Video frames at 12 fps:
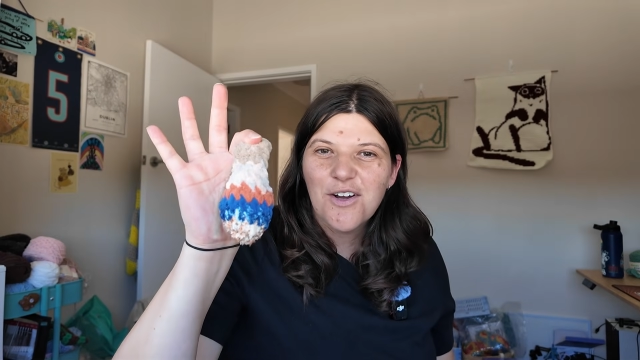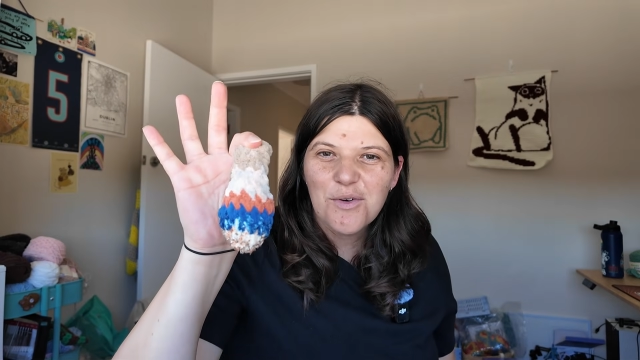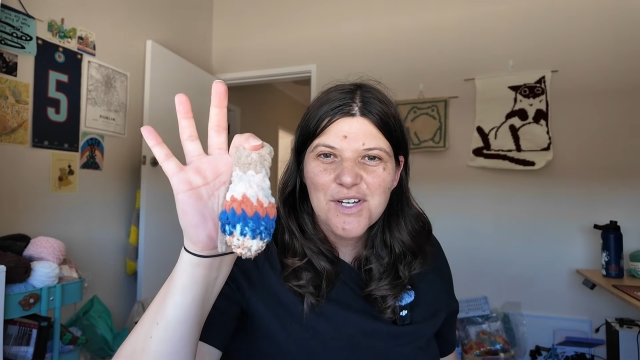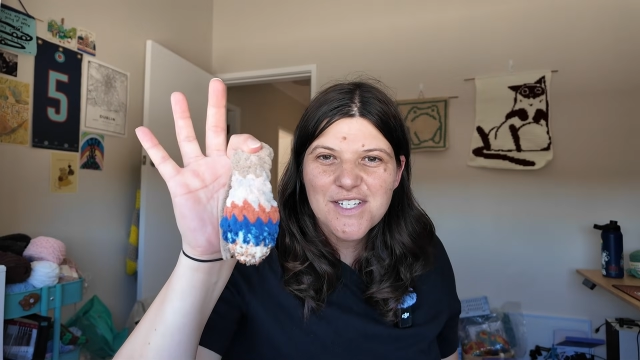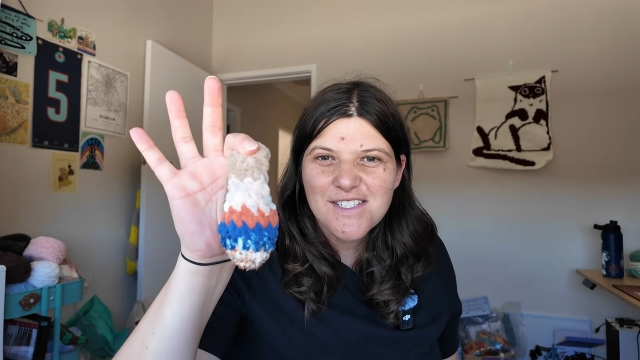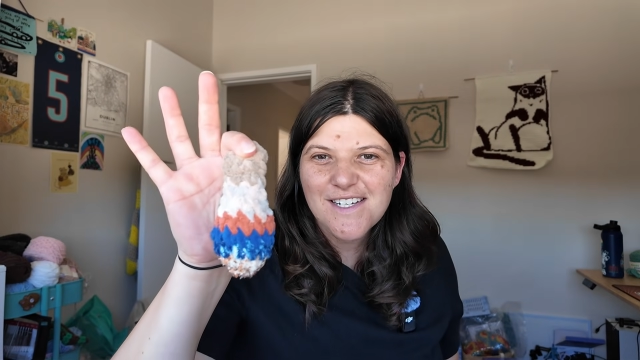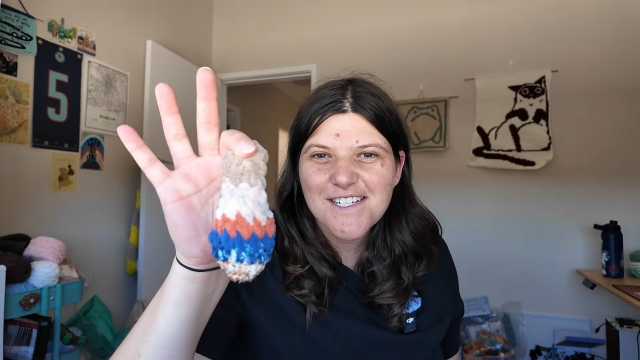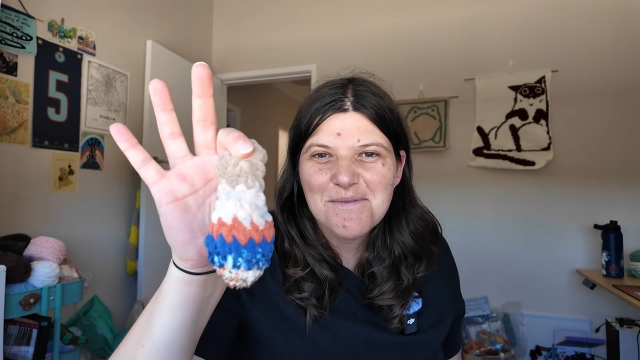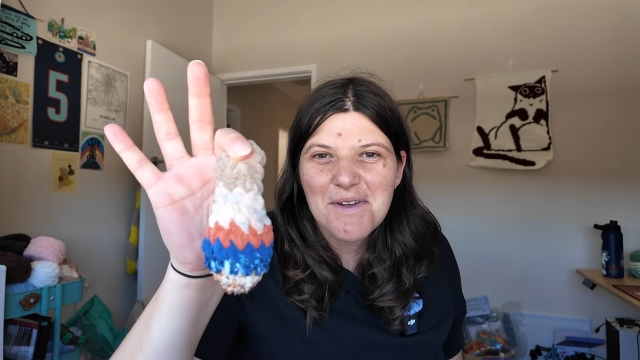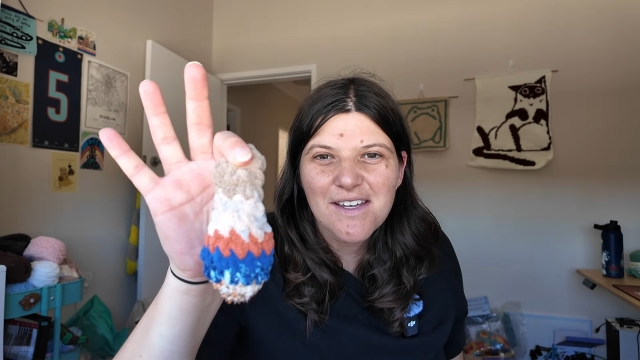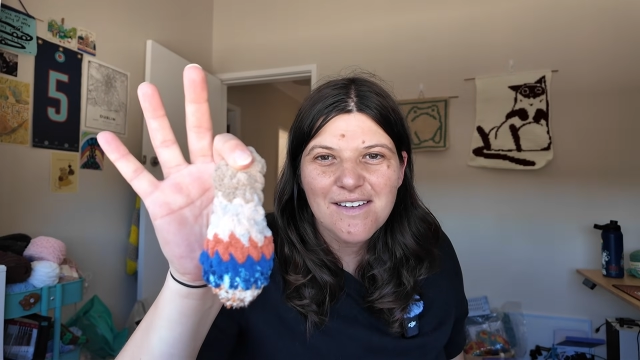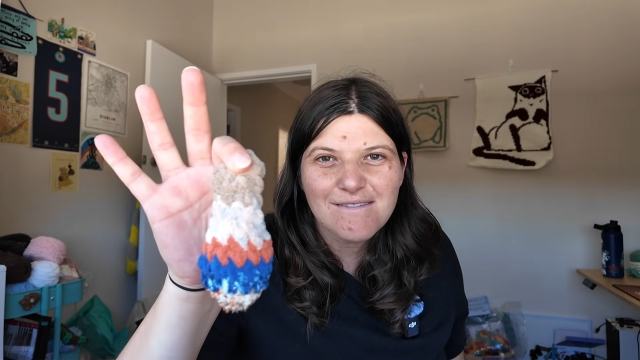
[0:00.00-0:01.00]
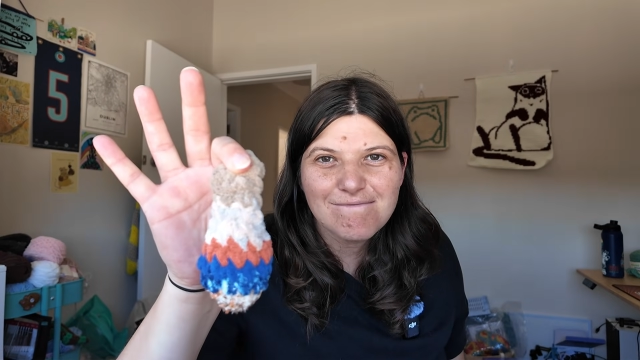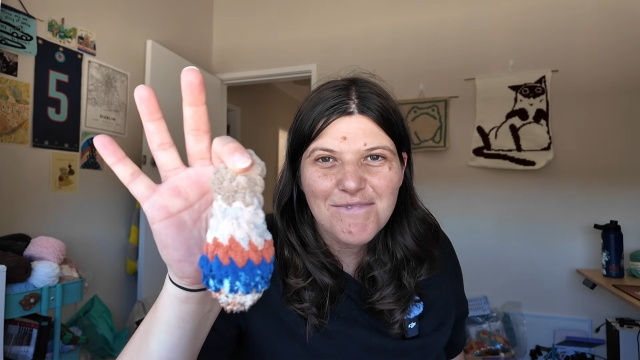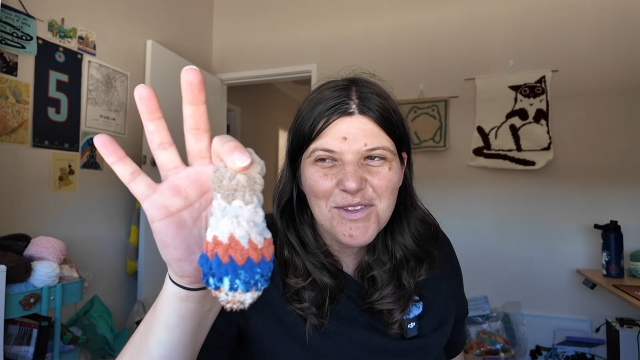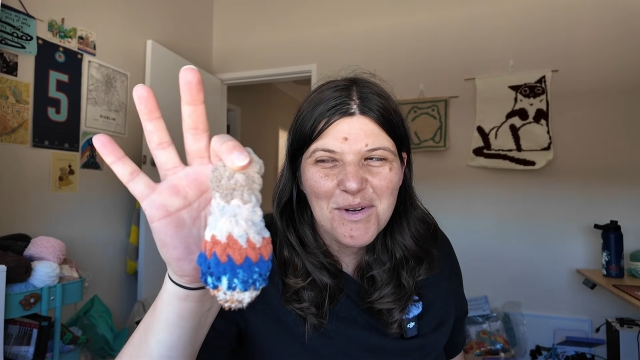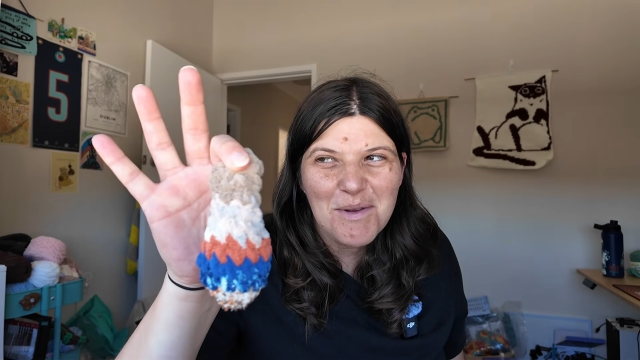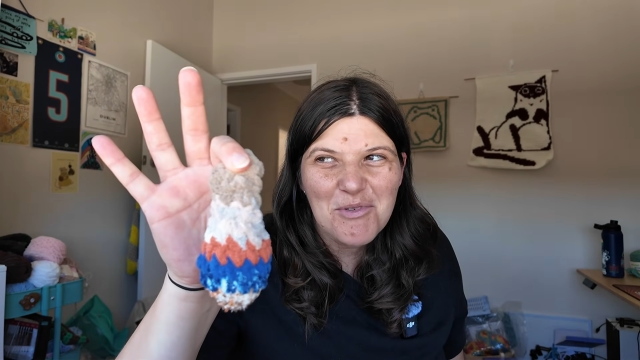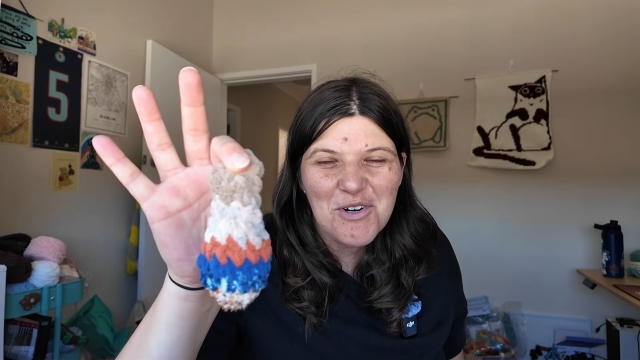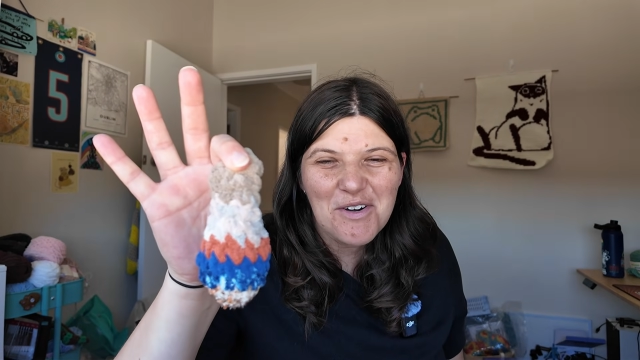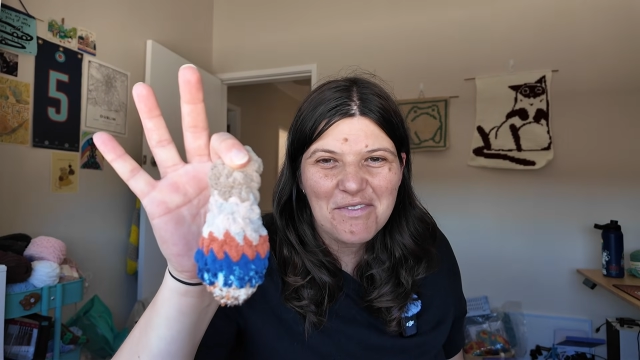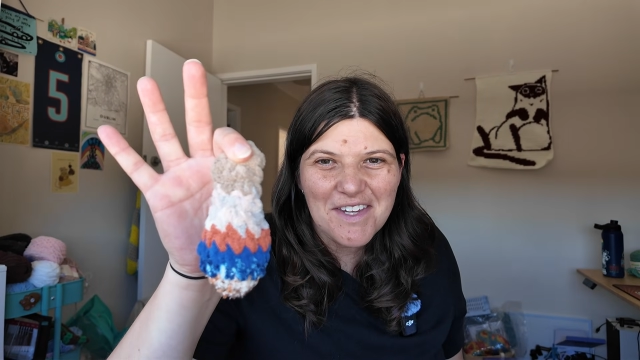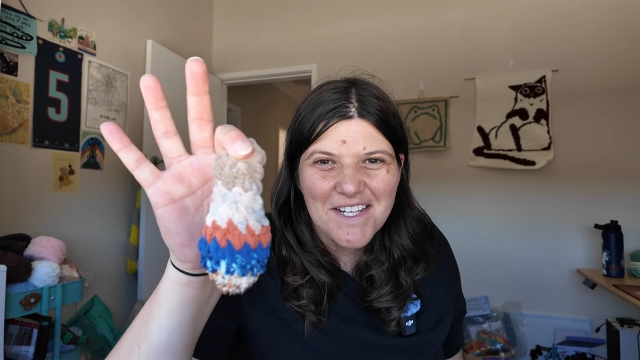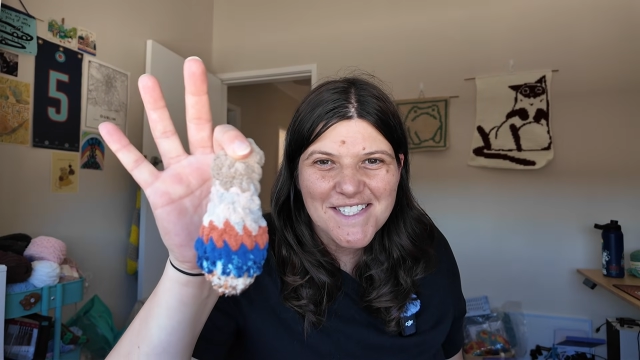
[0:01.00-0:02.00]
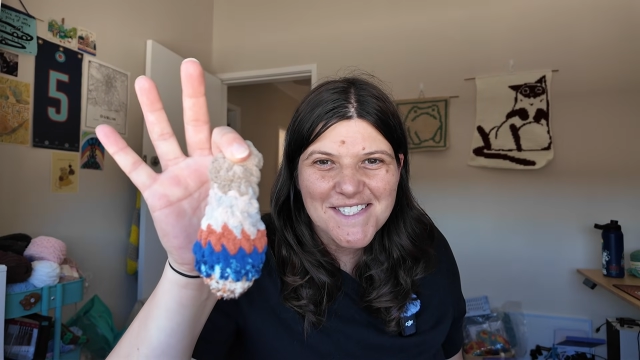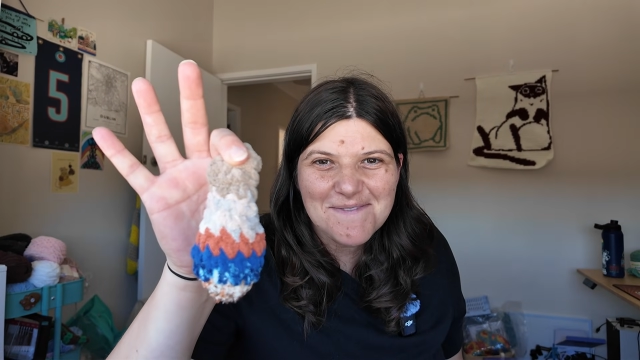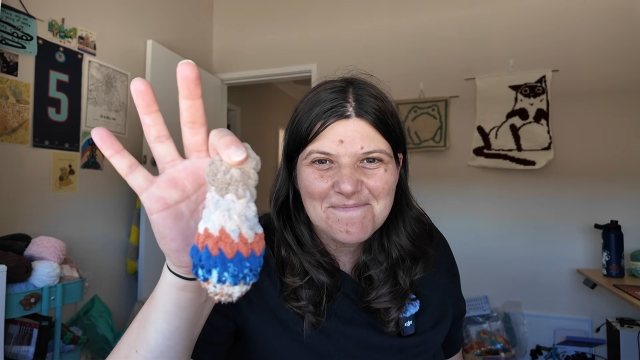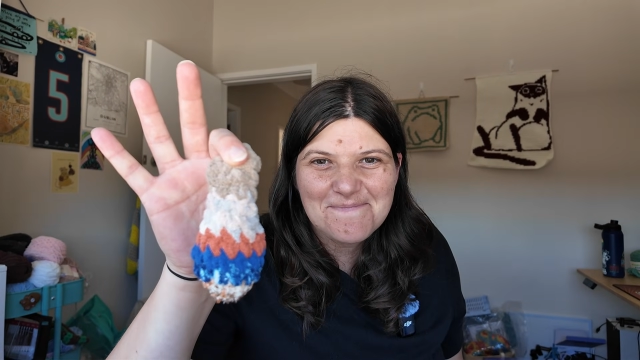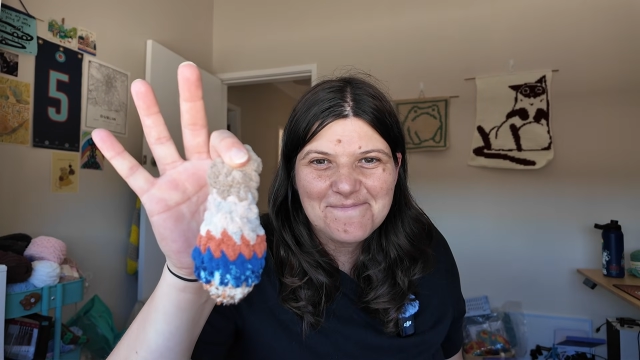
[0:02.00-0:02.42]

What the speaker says: we just need to make 3 more of these,